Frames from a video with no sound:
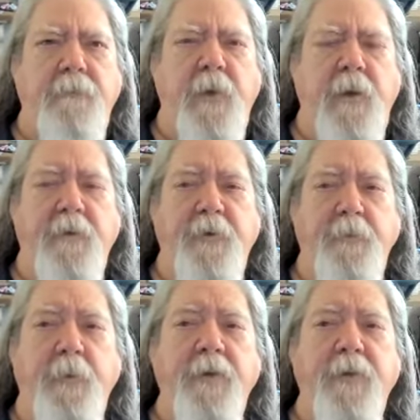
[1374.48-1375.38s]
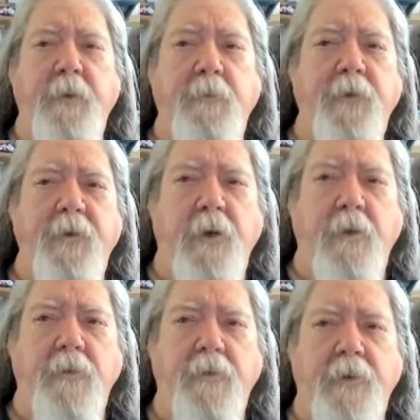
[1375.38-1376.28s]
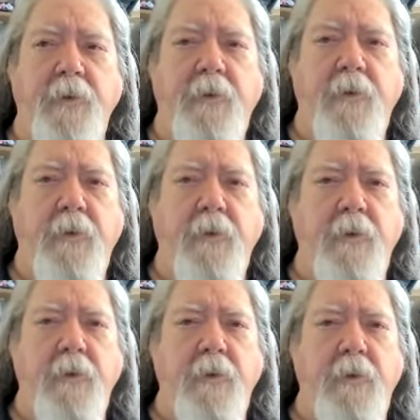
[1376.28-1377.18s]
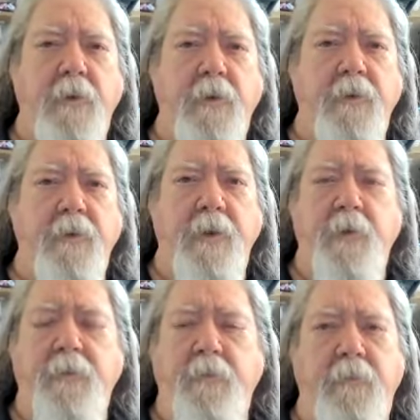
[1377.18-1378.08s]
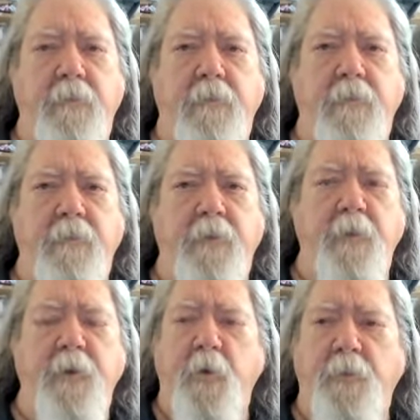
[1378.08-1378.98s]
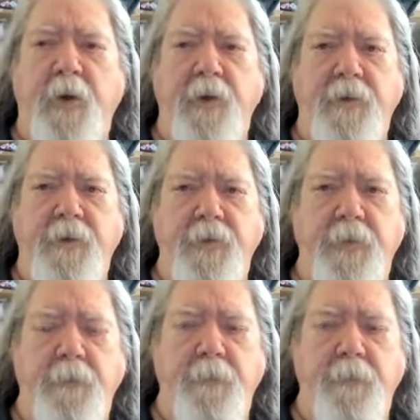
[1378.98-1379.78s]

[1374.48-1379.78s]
that have spent themselves and need to be replaced.